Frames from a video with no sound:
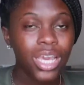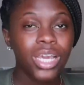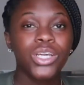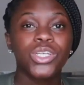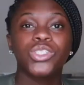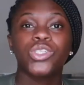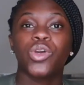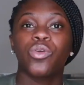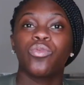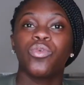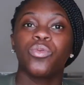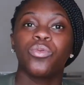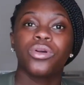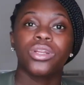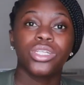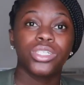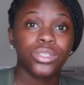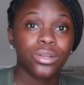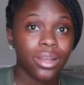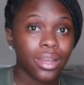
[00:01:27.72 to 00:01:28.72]
So if you want
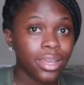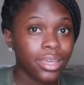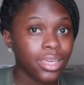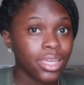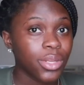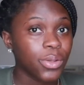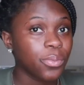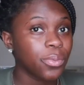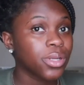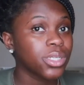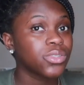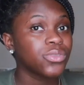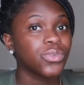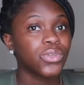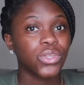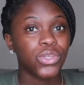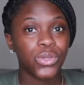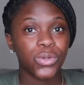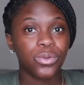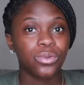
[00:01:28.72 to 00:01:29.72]
to try it and it works for
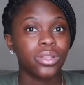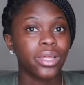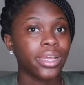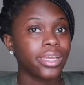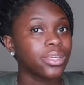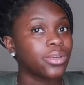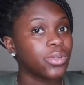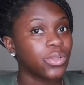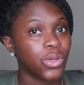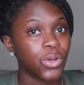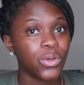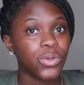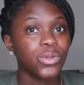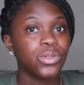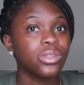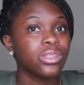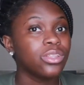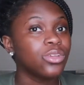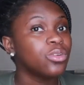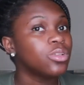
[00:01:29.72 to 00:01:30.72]
you, like, you know,
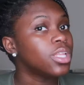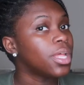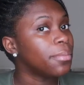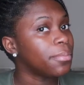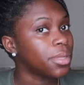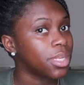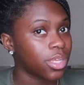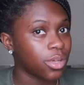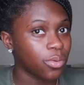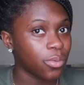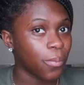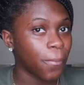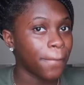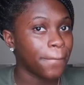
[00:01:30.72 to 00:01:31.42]
you let me know.